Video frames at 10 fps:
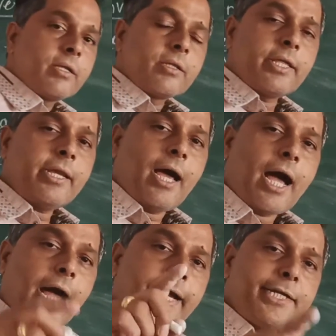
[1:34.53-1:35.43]

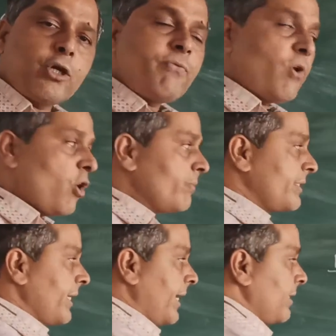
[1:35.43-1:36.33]
Then height of an
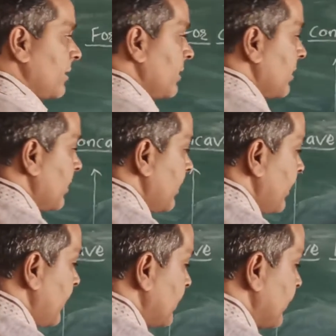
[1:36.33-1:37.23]

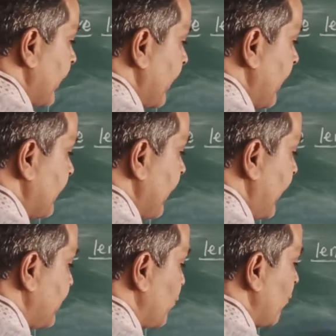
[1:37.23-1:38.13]
object, it is taken
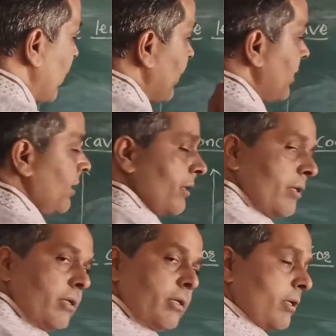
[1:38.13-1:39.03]
as h1.
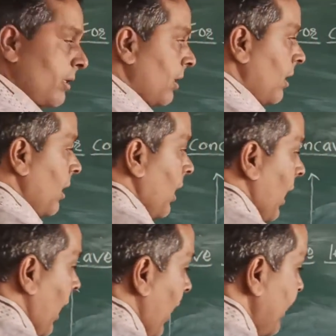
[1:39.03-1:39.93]

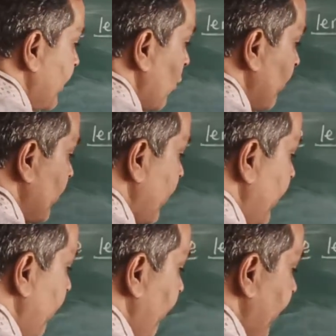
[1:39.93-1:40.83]
Height of
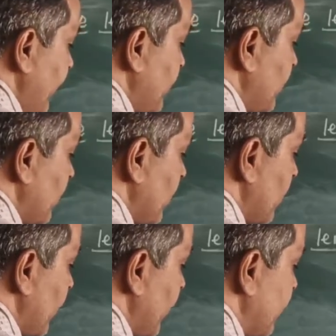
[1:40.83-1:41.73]
the image
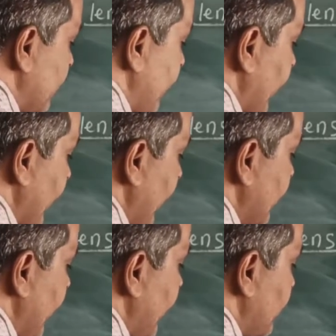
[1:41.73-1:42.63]
is taken
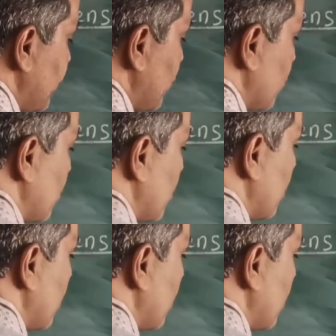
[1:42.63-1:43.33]
as h2.